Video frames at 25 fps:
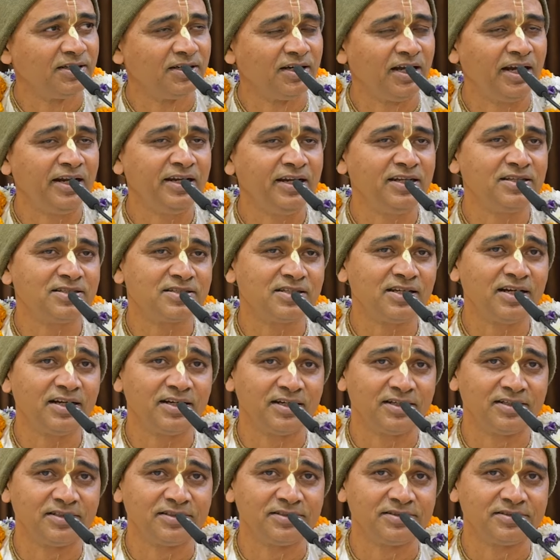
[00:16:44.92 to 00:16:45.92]
And he said
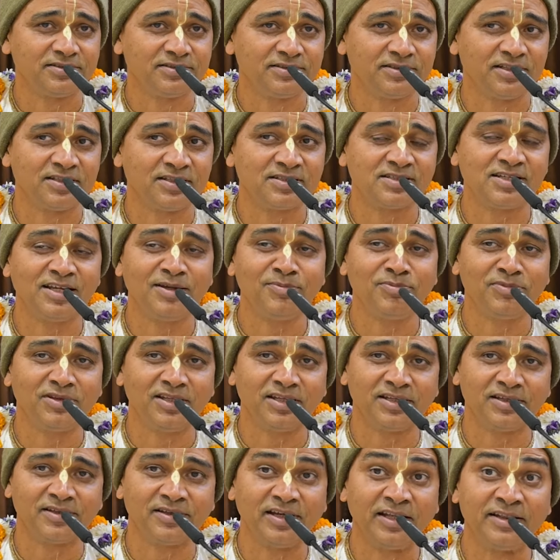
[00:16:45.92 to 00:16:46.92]
the same thing.